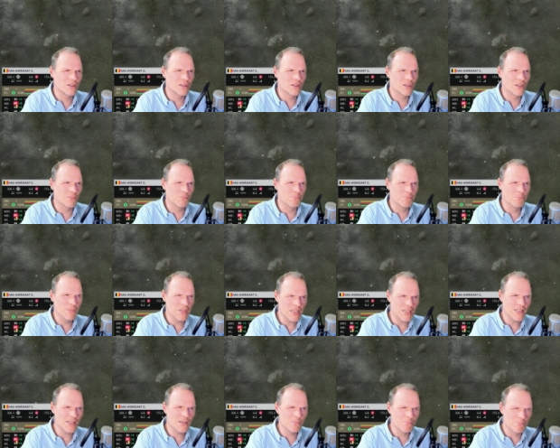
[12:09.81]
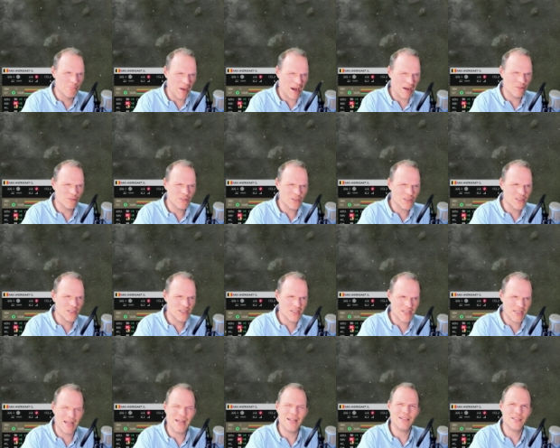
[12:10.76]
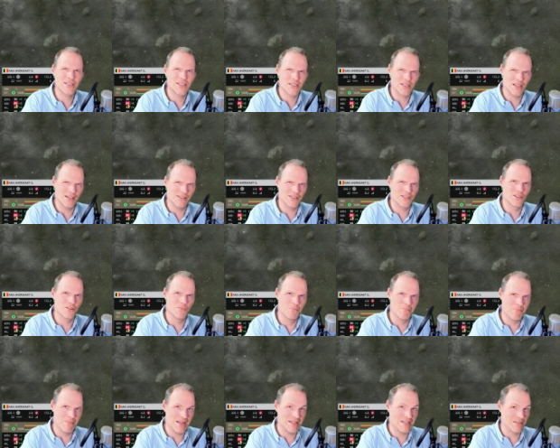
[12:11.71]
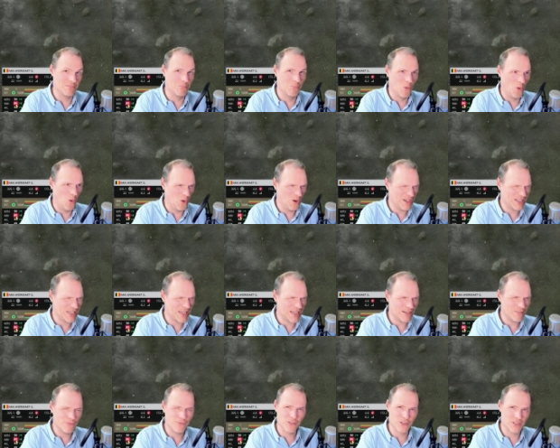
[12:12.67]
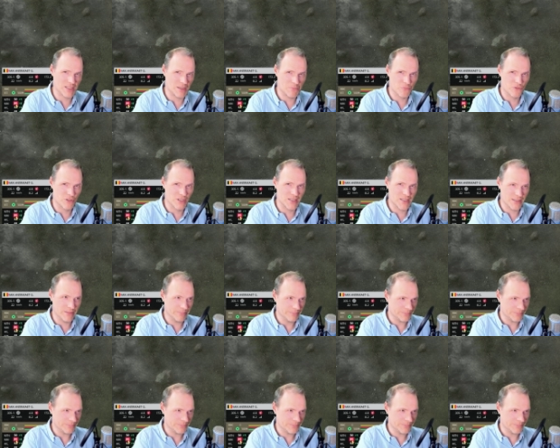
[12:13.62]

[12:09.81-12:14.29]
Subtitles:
the medium mountain stat starts to matter more again for some reason.